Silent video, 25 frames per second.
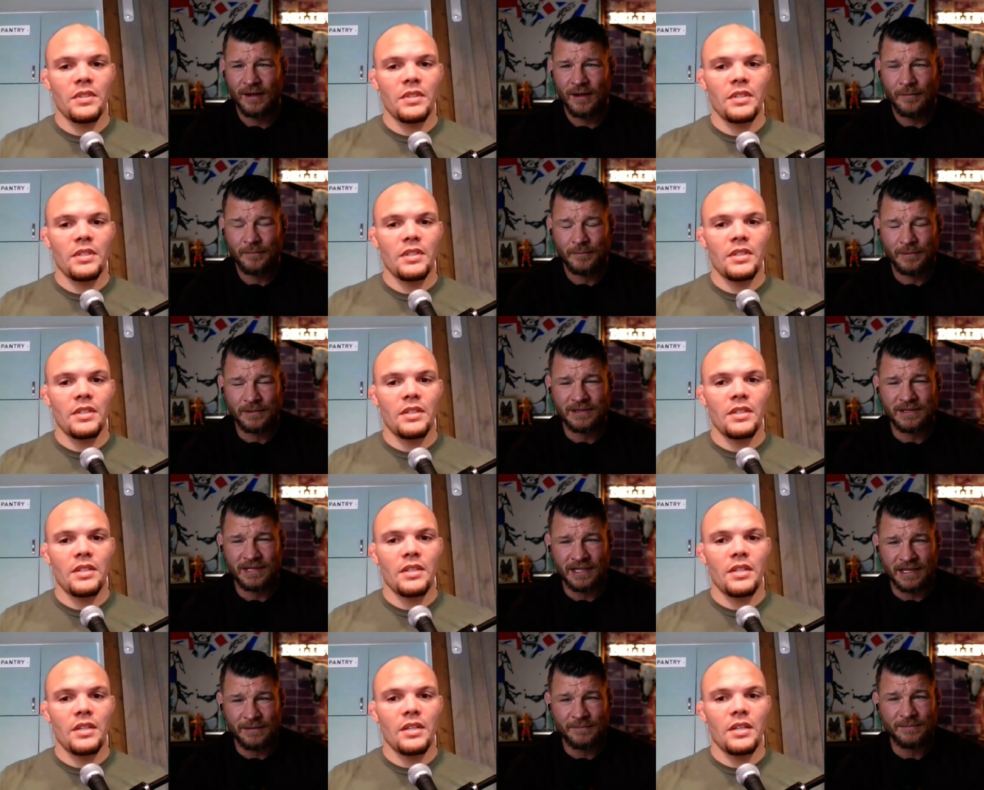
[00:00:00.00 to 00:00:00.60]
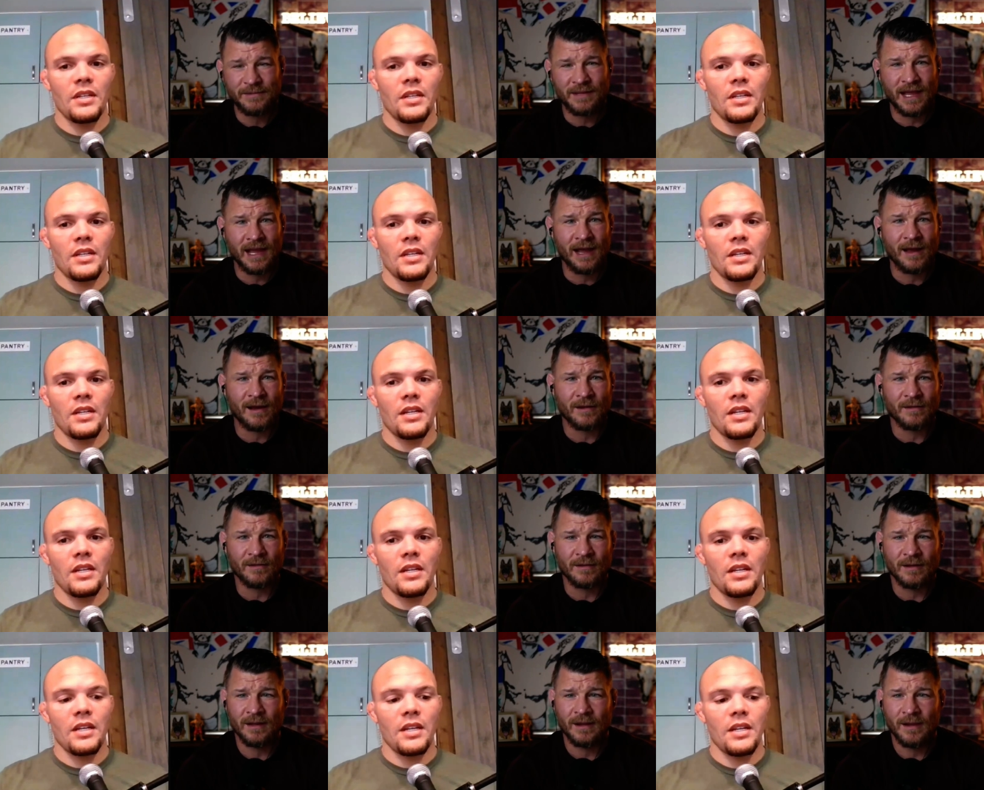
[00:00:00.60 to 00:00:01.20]
Speaker 1: But deep
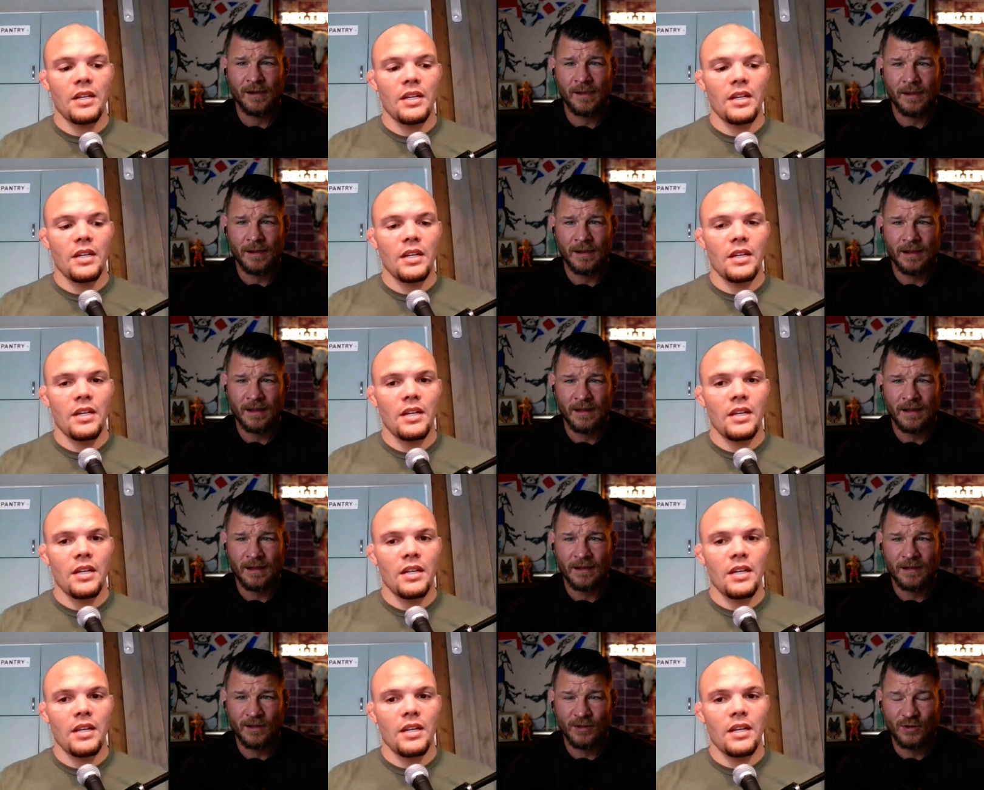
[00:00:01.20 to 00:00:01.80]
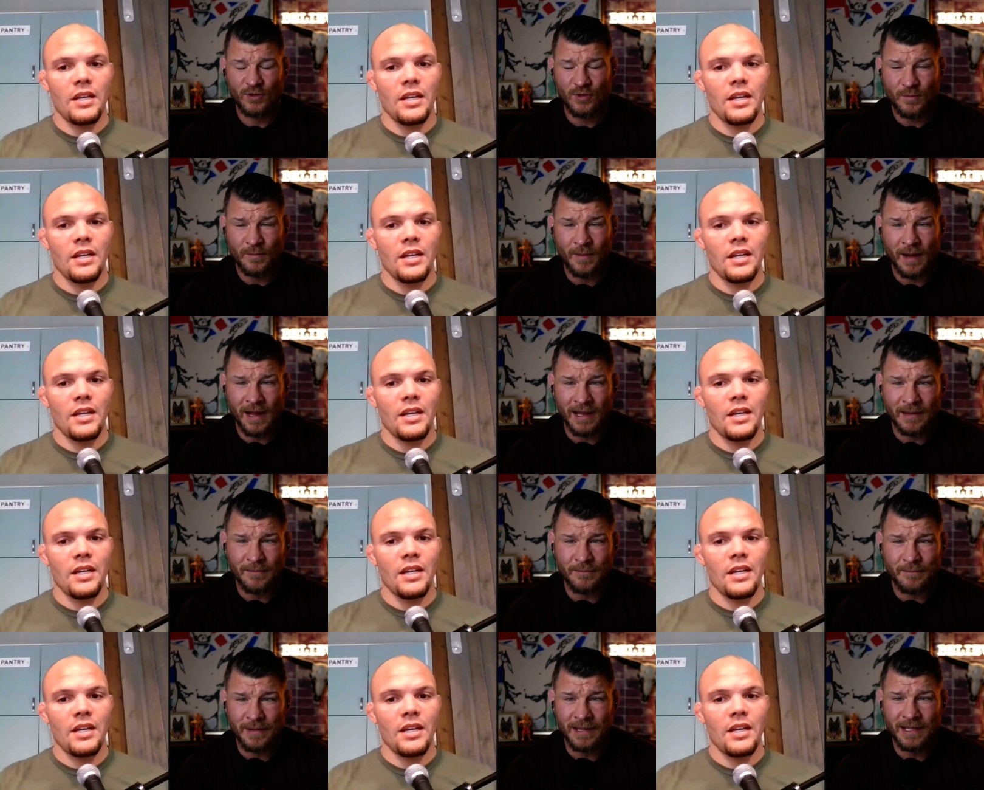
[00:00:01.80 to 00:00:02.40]
down, you
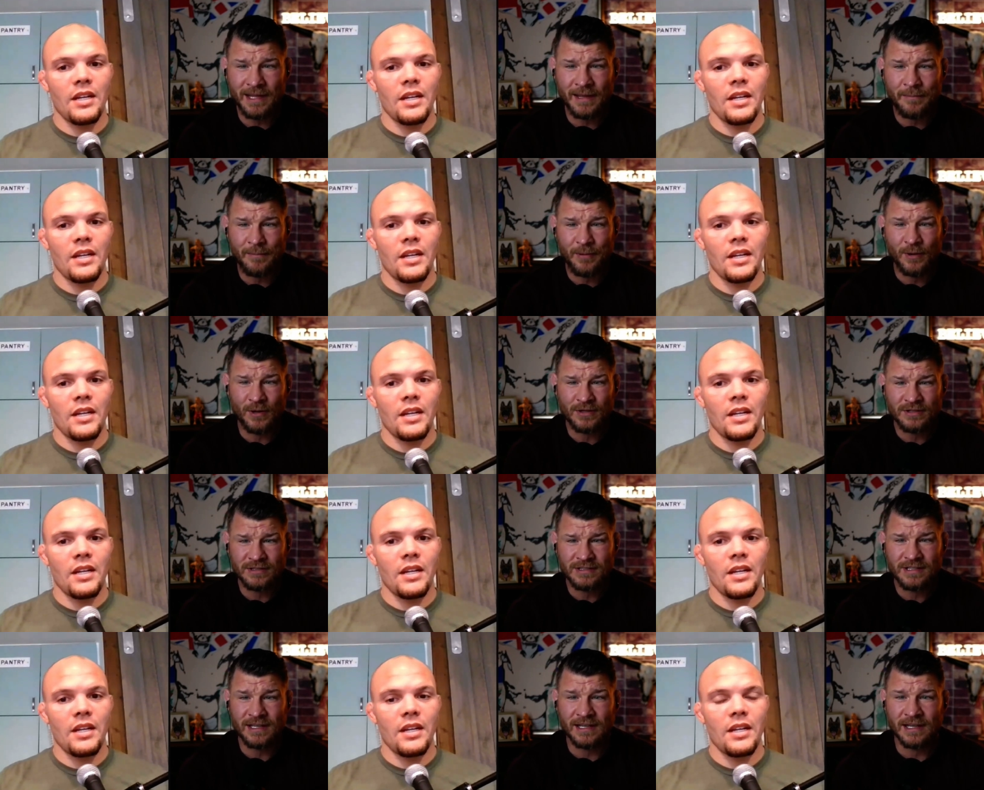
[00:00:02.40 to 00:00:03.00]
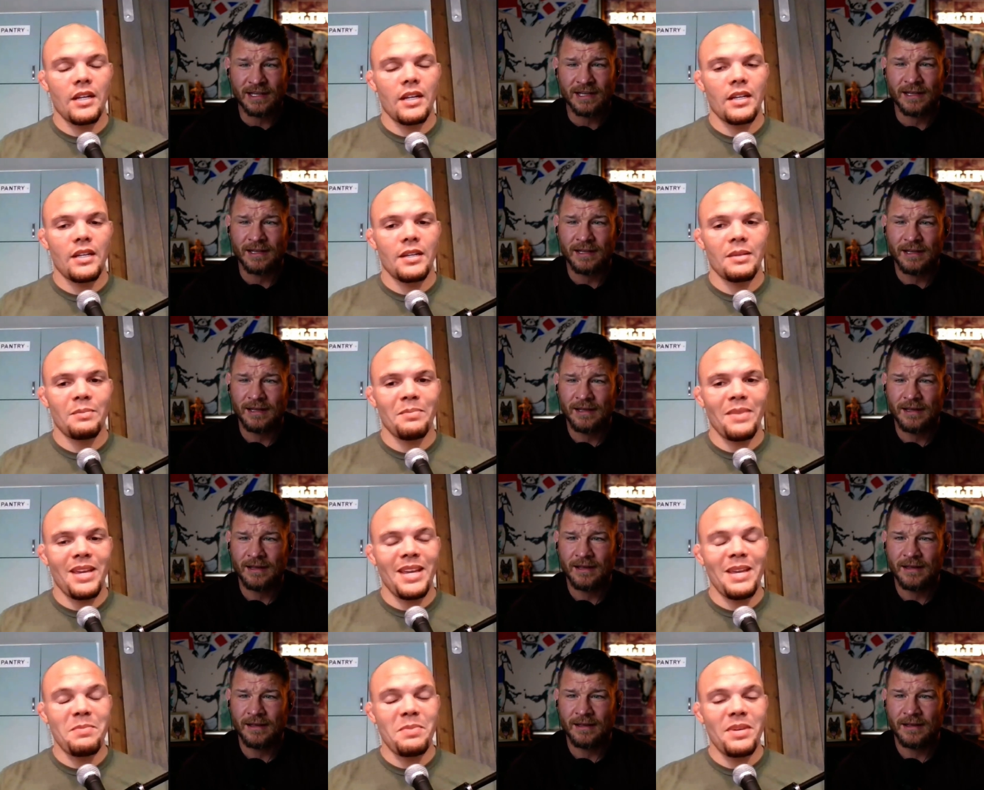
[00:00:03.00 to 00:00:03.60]
might be a pussy.
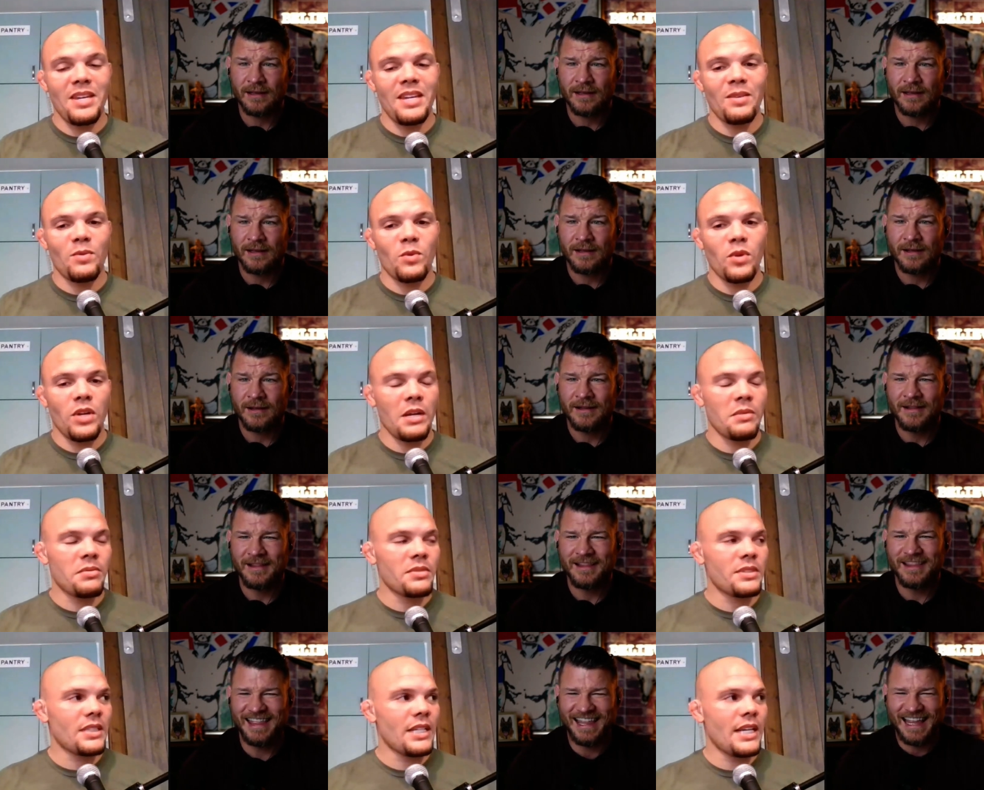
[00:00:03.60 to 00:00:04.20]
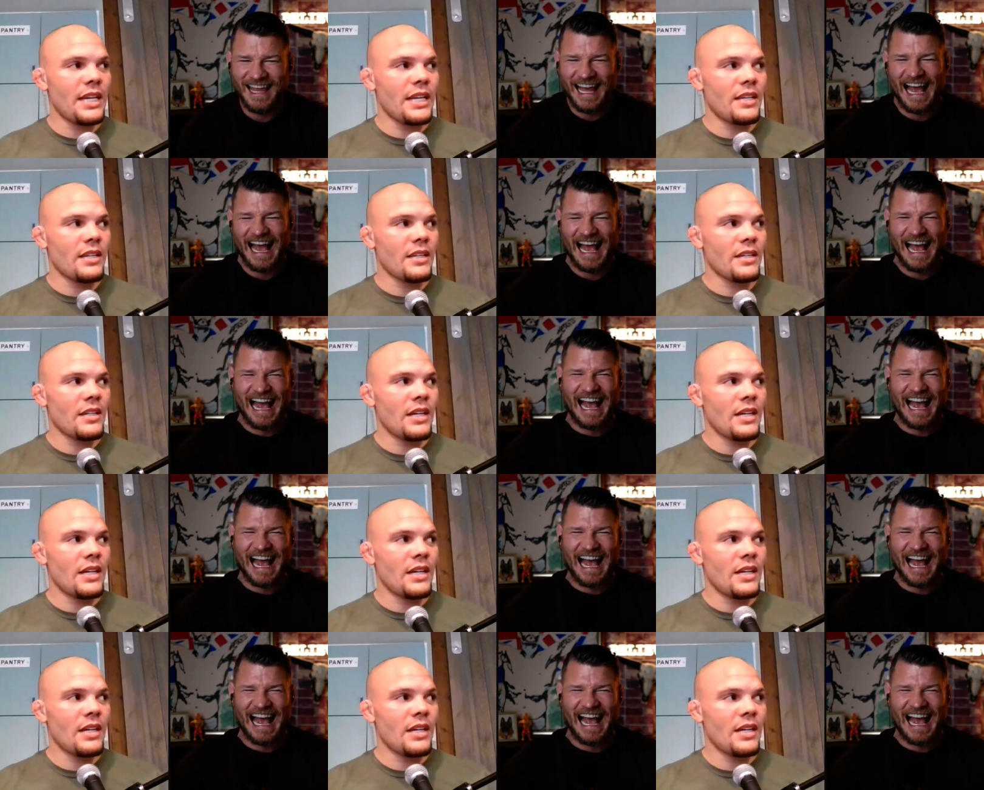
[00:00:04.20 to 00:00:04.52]
Maybe. Well, I was like,